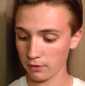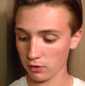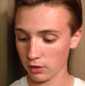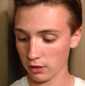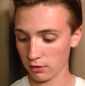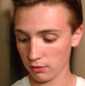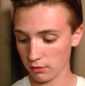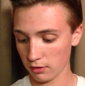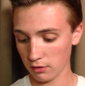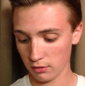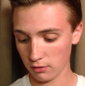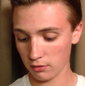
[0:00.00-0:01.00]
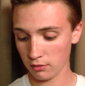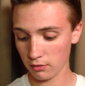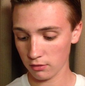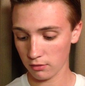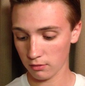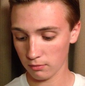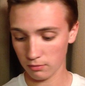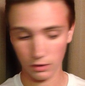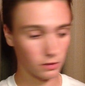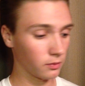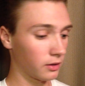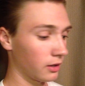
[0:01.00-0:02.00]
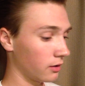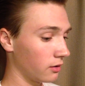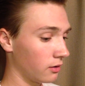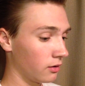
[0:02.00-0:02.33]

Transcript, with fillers: Okay, I'm done with that.